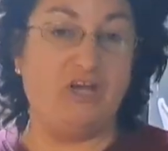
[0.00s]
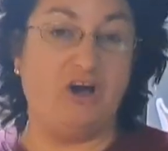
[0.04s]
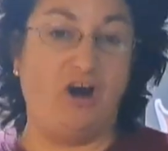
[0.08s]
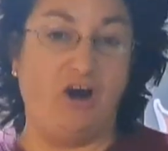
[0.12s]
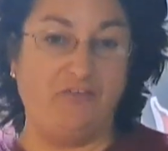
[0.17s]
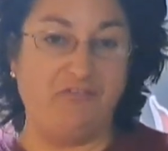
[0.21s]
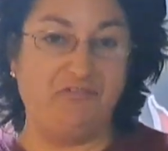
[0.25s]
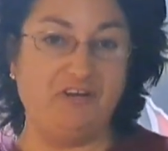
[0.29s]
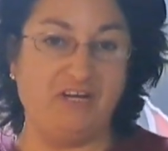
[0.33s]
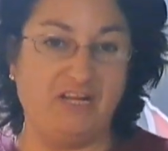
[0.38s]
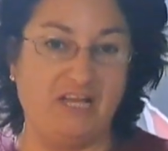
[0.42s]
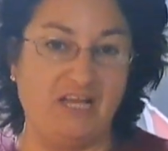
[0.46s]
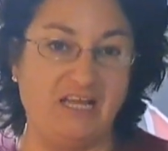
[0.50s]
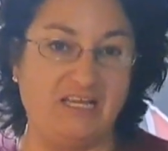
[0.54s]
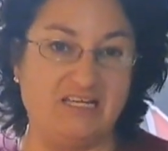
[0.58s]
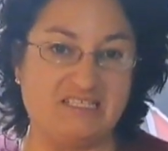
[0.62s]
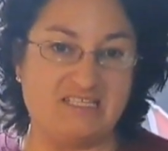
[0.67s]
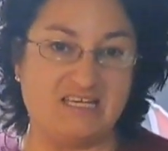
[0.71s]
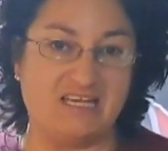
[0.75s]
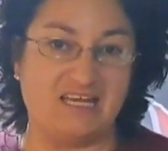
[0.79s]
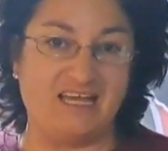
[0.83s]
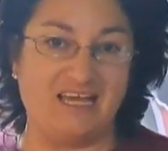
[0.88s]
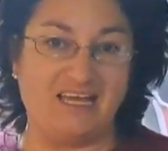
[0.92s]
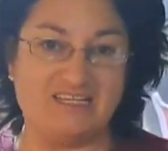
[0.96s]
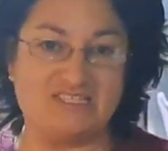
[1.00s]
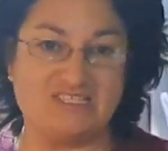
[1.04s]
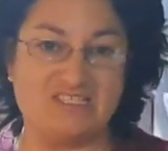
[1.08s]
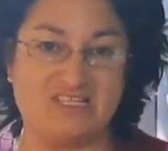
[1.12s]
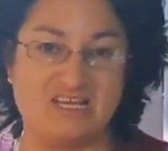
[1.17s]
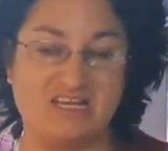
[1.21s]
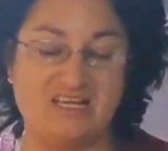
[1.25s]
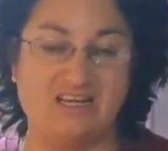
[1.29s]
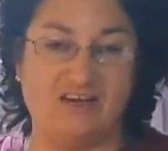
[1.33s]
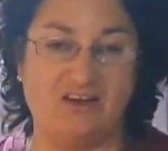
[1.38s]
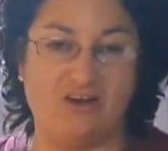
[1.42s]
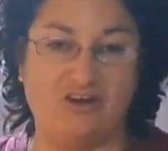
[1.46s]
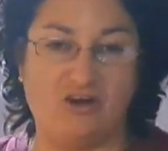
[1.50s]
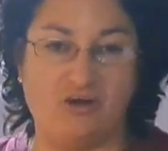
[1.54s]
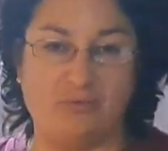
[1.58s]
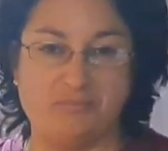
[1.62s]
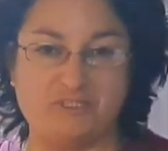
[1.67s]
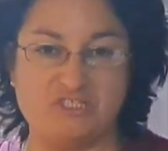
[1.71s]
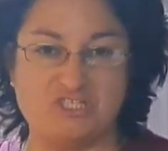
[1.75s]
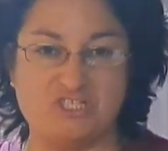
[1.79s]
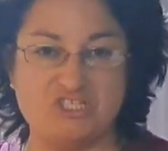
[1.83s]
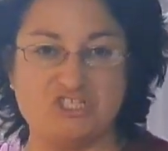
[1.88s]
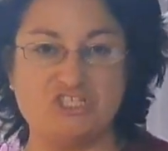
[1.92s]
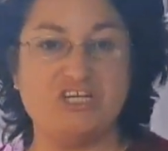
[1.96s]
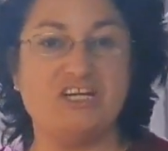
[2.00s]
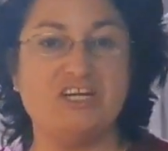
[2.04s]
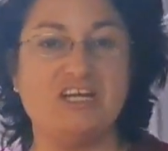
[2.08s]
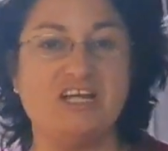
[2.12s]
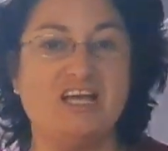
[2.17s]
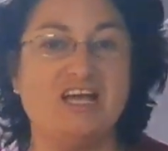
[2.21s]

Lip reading: often enter as in our competition.